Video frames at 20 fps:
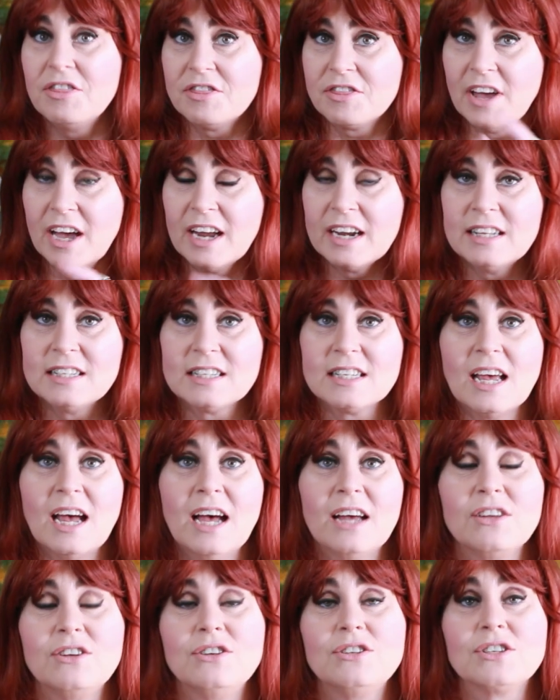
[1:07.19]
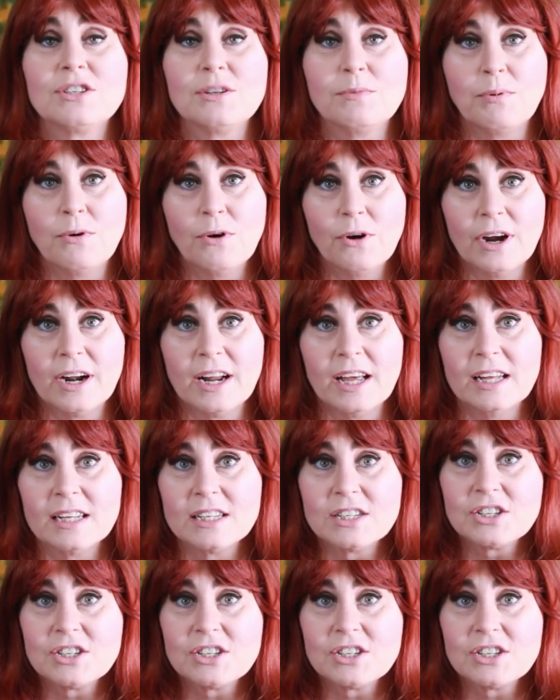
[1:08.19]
That is how you support us.